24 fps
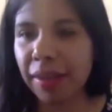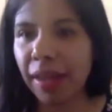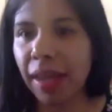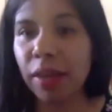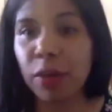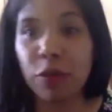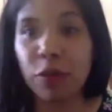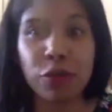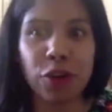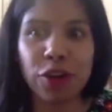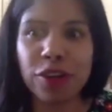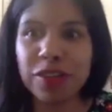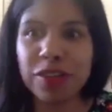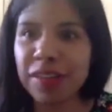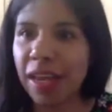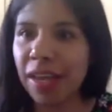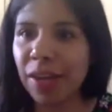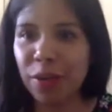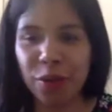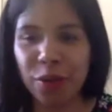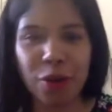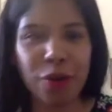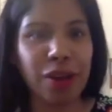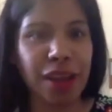And of course, I
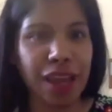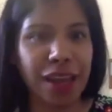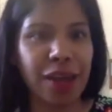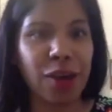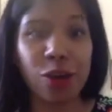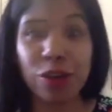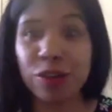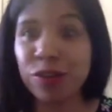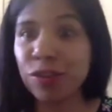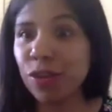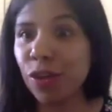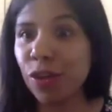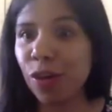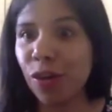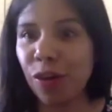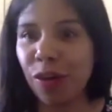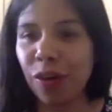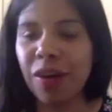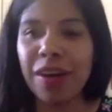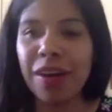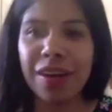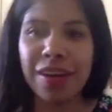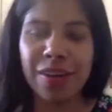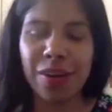don't know, like also,
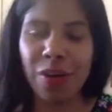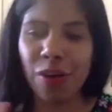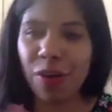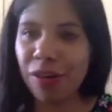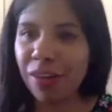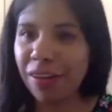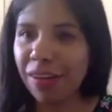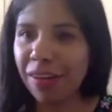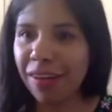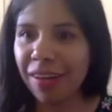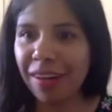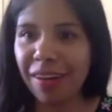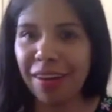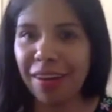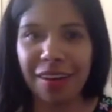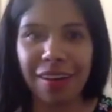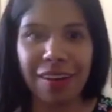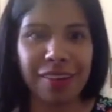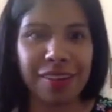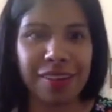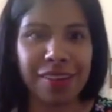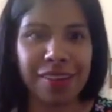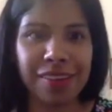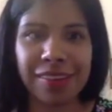
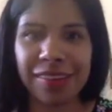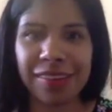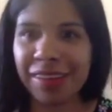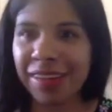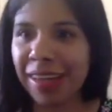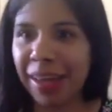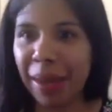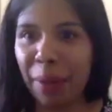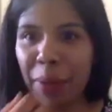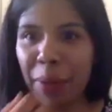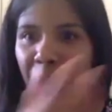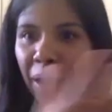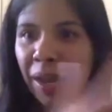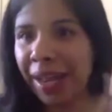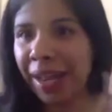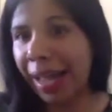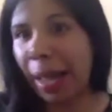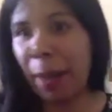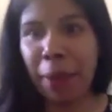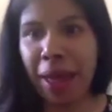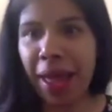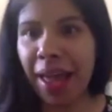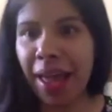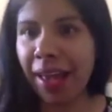
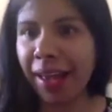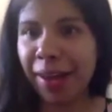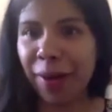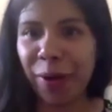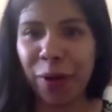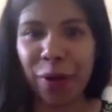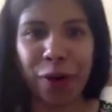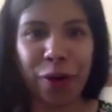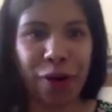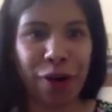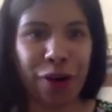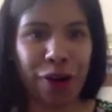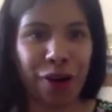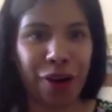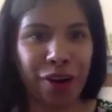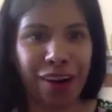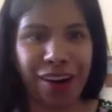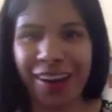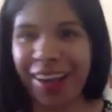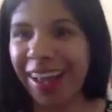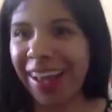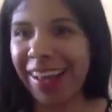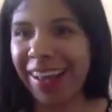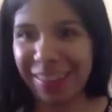Quebec or
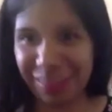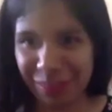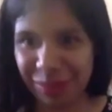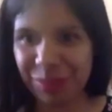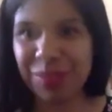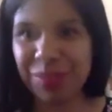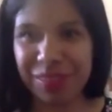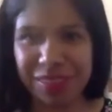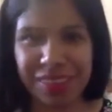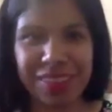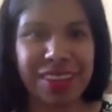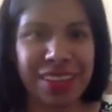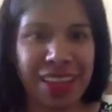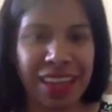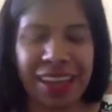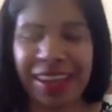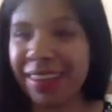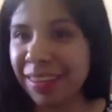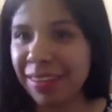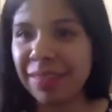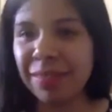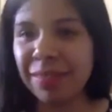like,